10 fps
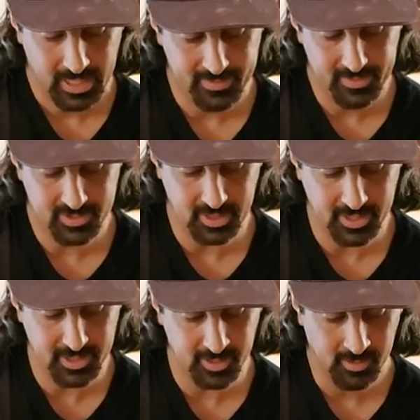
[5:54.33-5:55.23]
and this
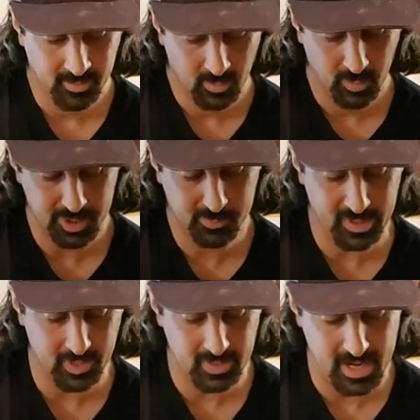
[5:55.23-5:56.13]
ear will
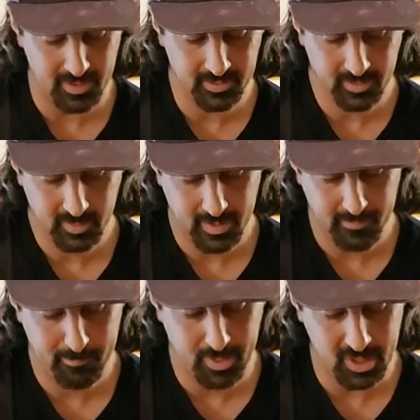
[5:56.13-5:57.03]
spin around
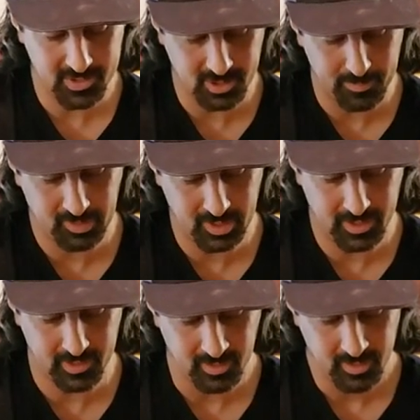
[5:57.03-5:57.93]
and bust up the
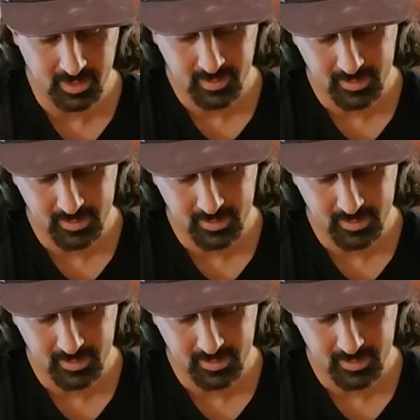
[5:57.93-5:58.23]
ear.